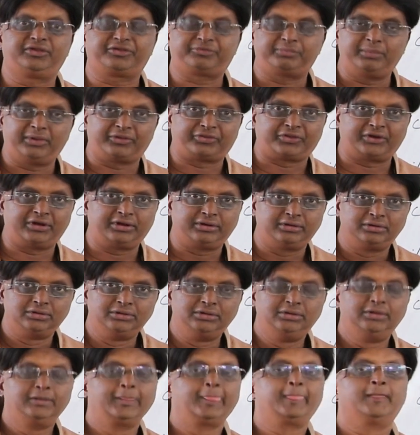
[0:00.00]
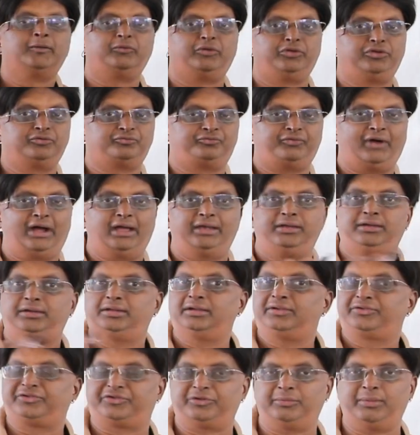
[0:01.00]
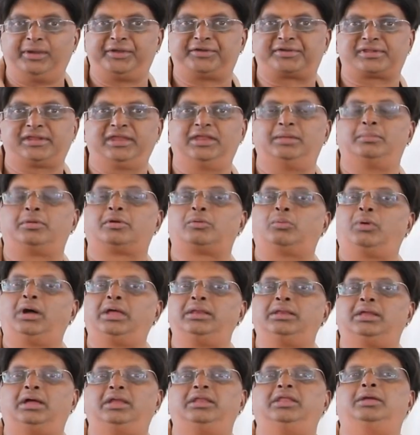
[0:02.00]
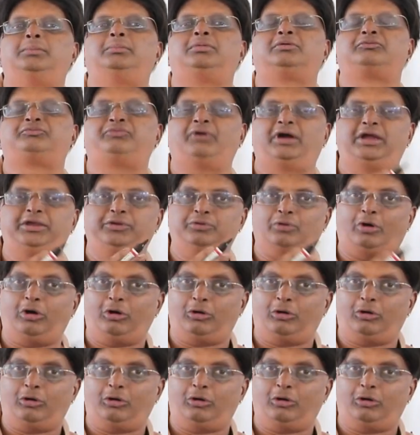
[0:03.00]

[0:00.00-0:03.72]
this method? When you find symmetry number 1 and number 5,